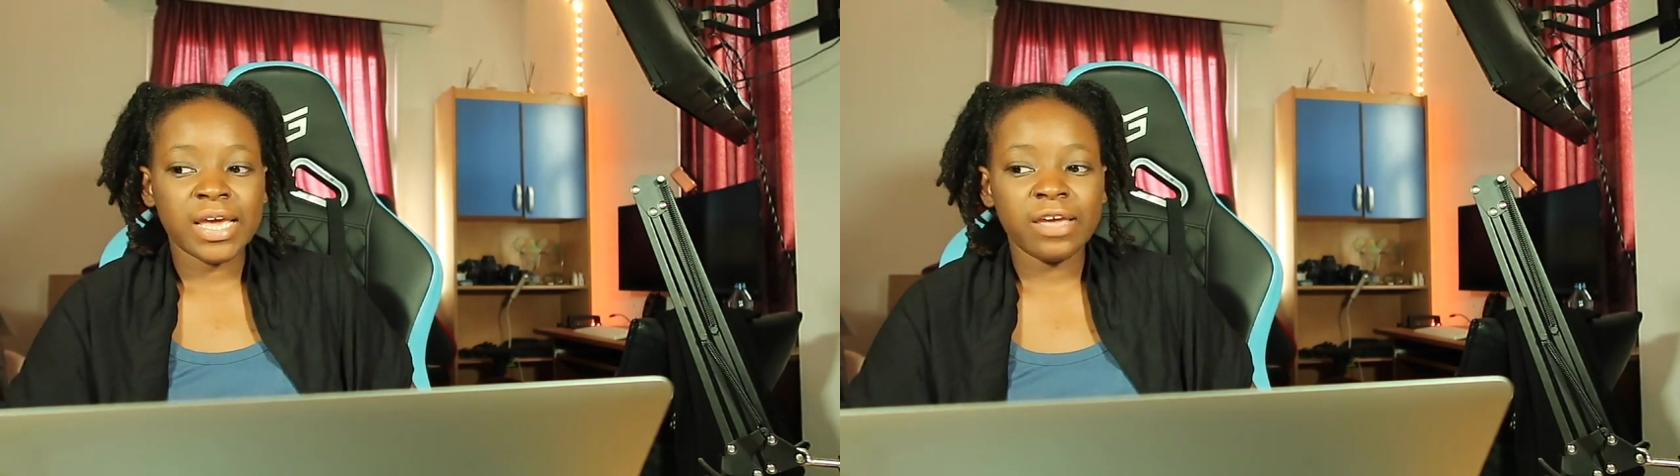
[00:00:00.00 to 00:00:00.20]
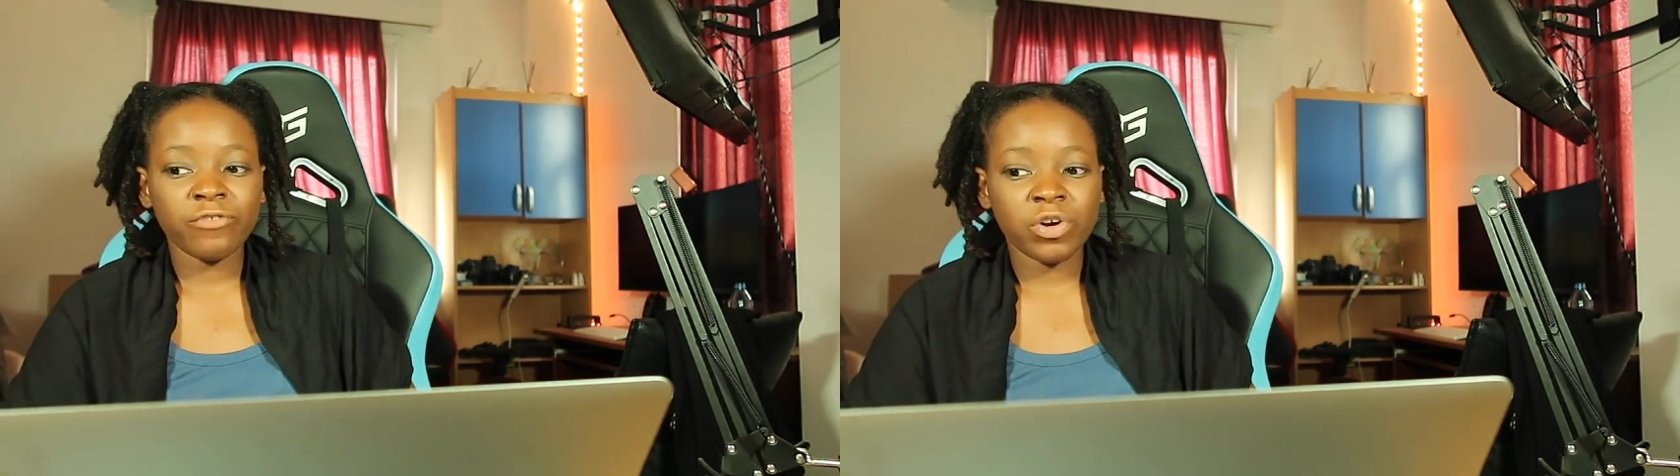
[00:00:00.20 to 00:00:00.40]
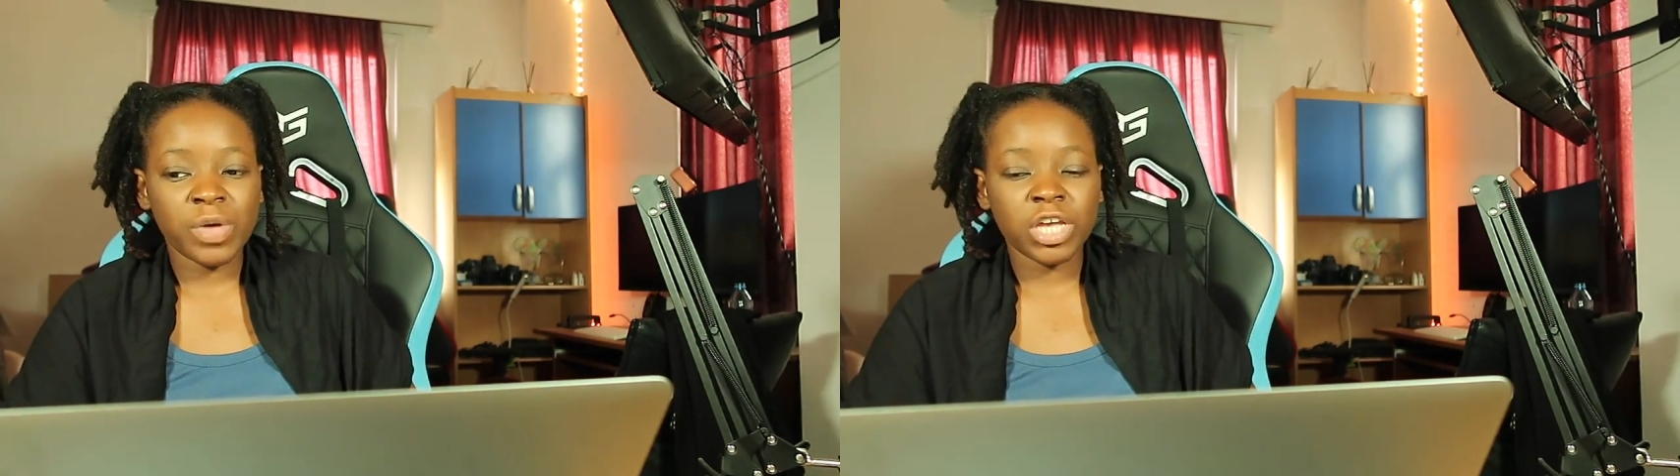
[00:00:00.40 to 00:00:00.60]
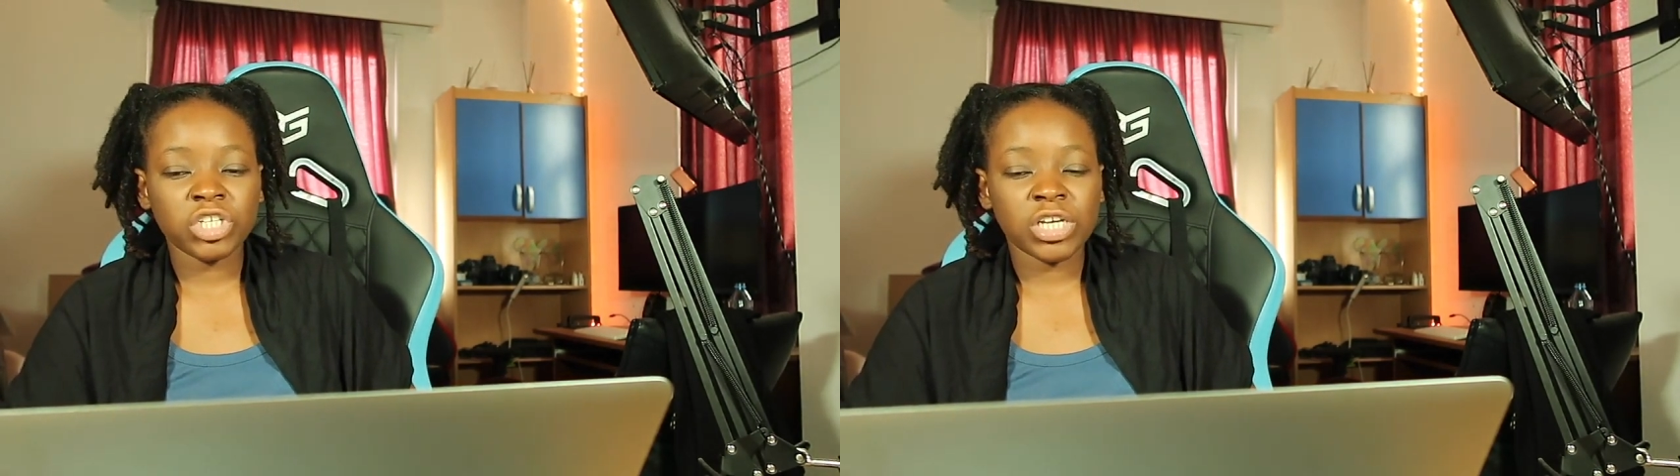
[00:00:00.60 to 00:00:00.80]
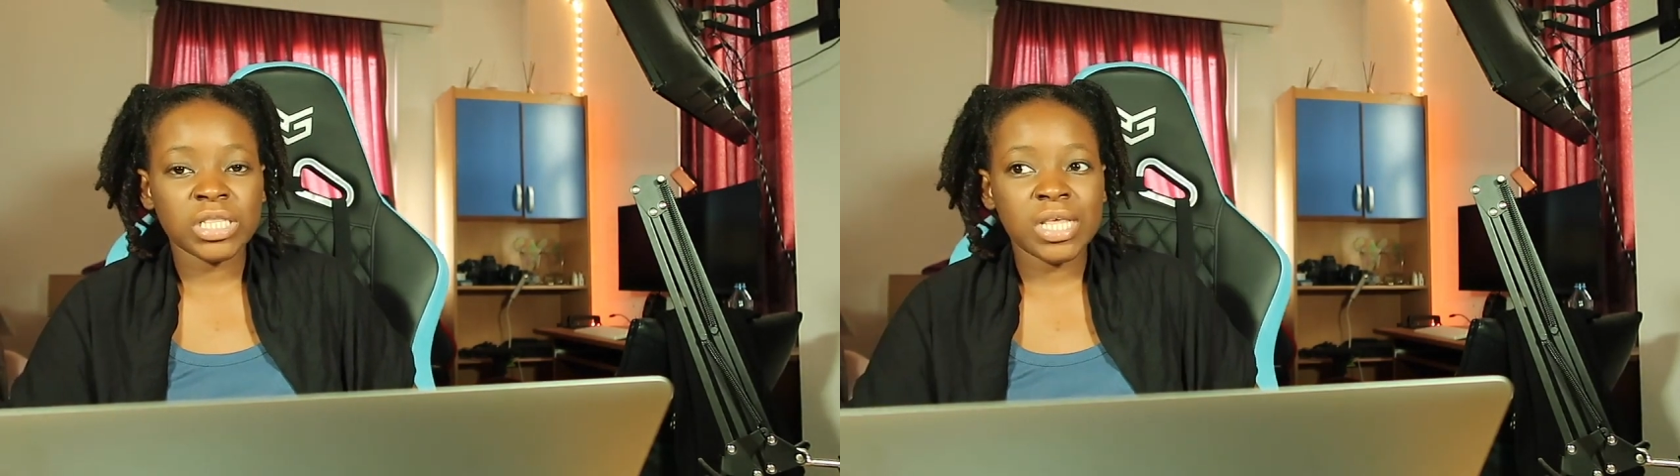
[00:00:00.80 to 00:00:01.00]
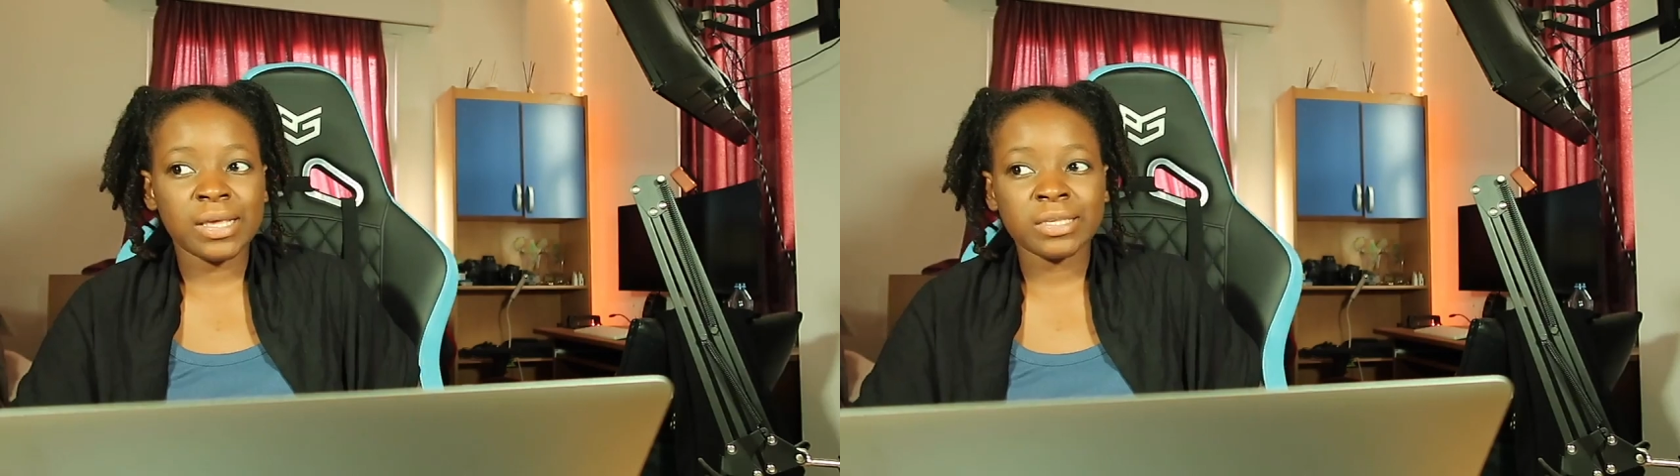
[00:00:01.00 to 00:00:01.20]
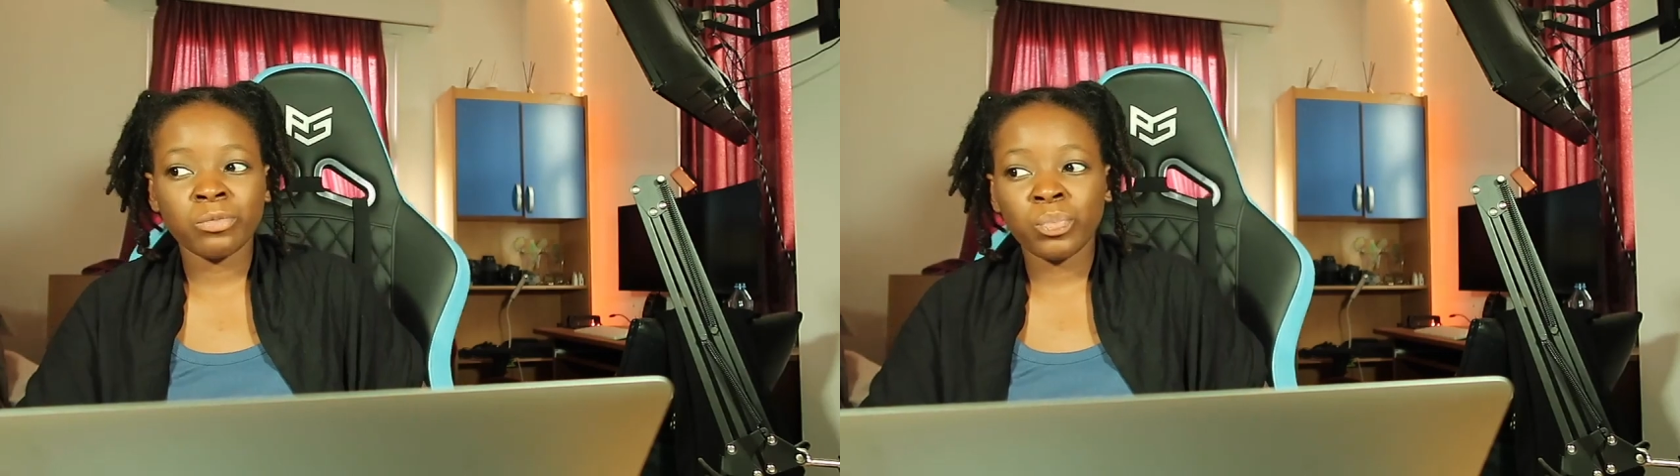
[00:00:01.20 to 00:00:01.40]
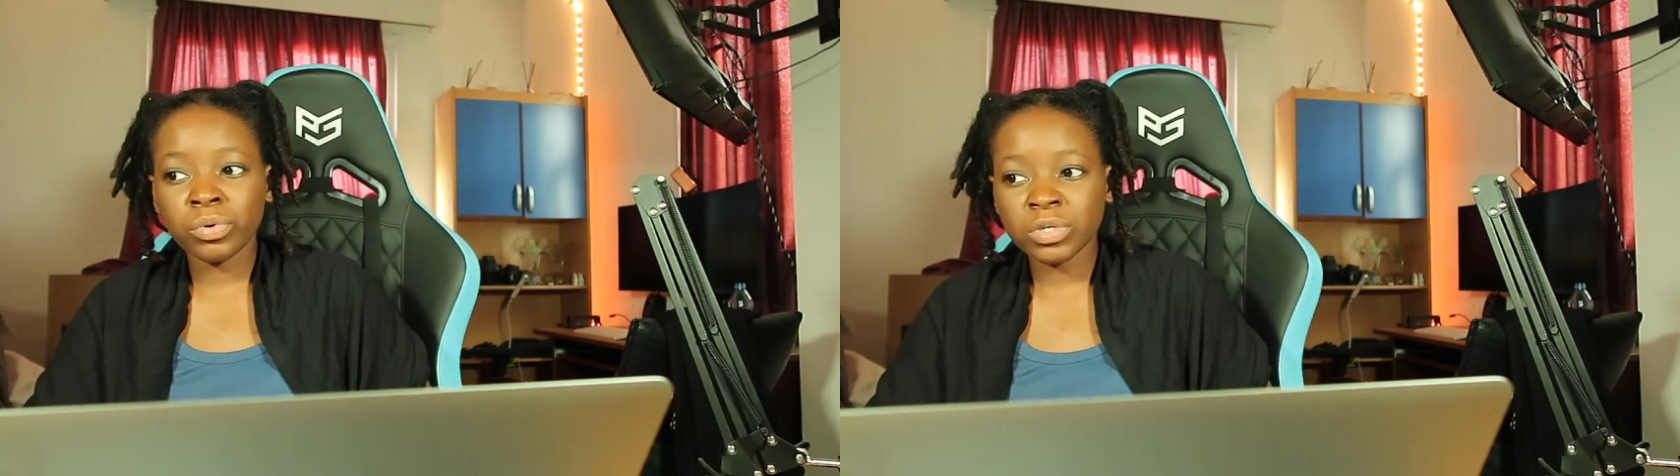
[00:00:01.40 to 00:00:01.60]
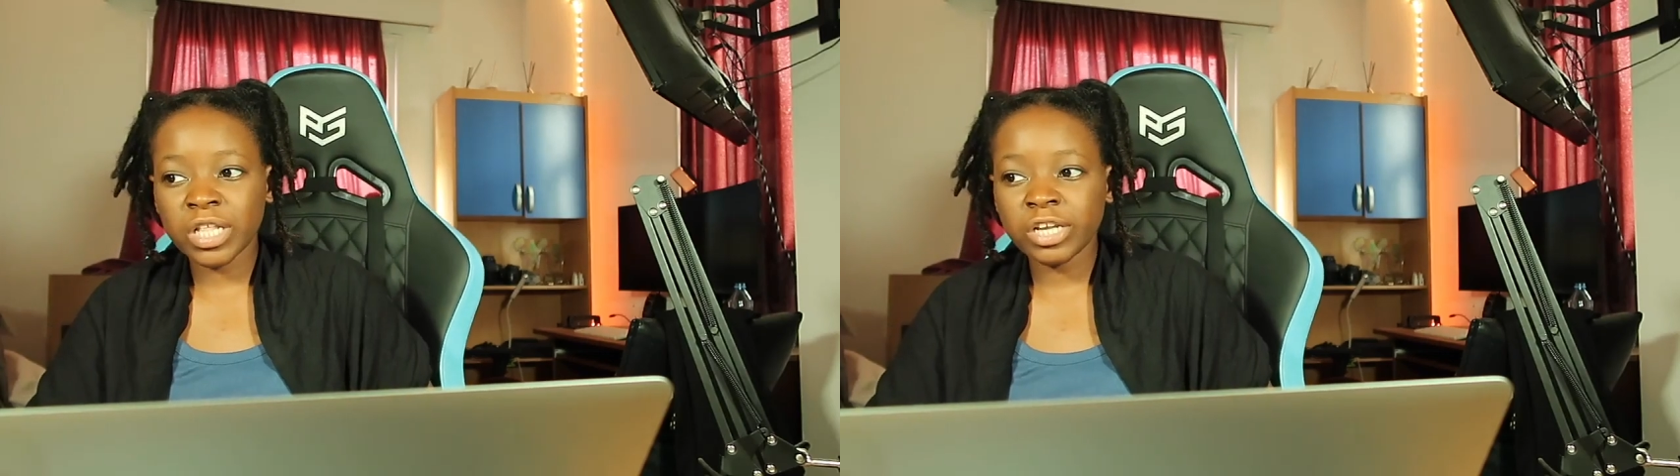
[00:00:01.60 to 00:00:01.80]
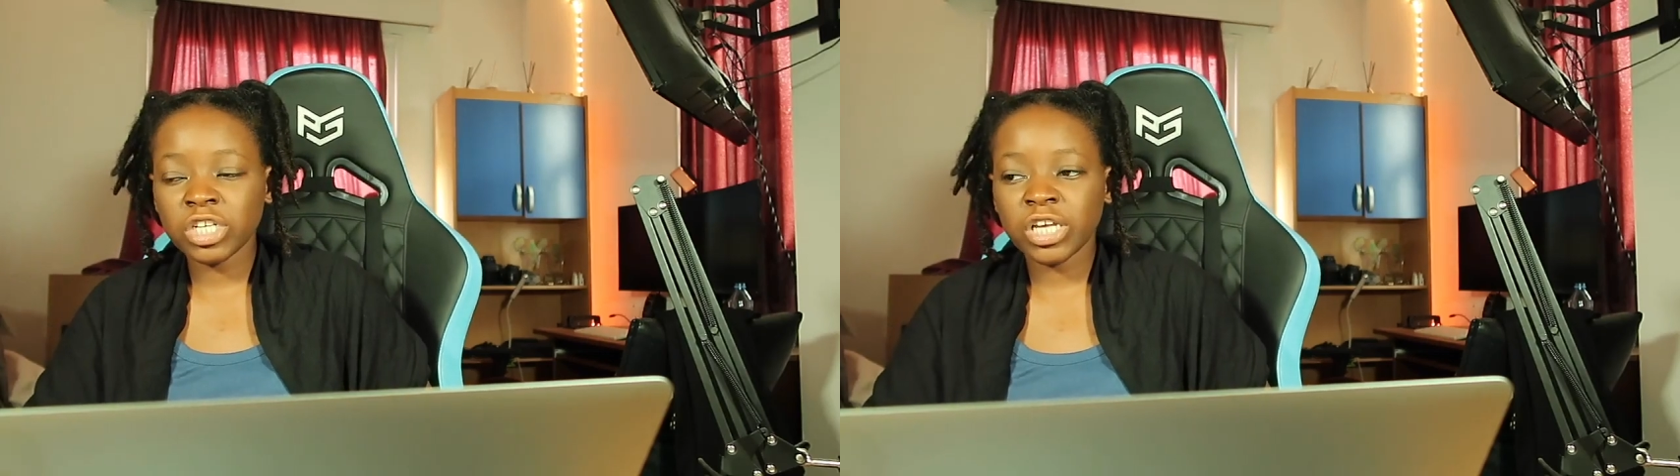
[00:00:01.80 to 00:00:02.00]
information there is books
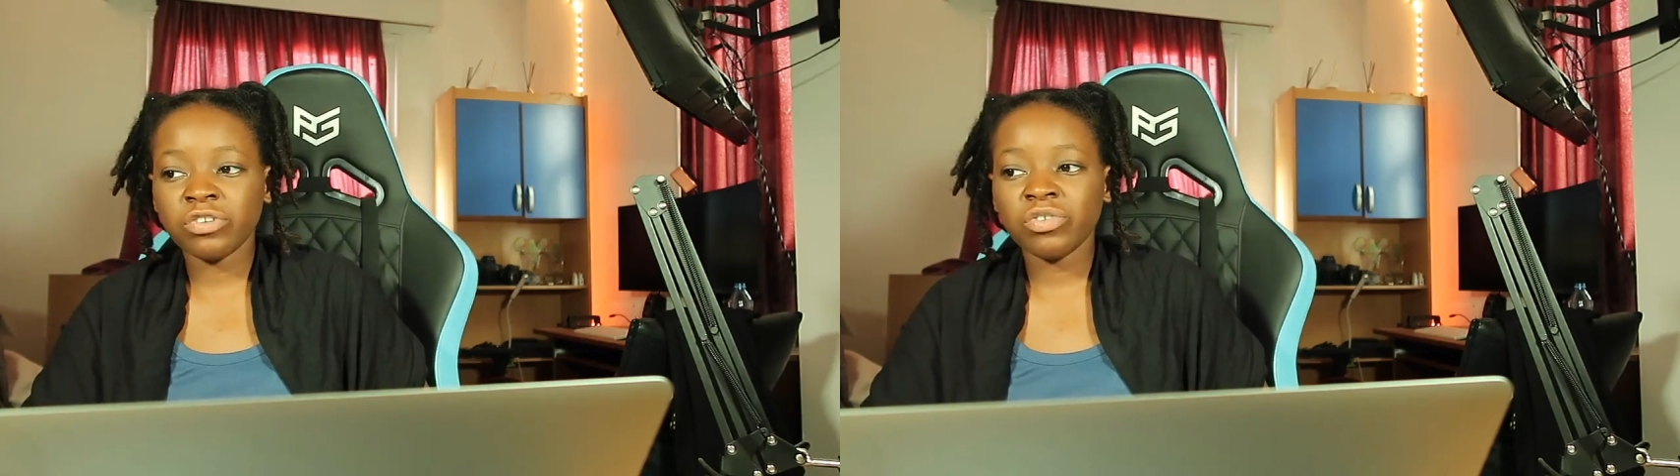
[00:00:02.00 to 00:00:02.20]
that you can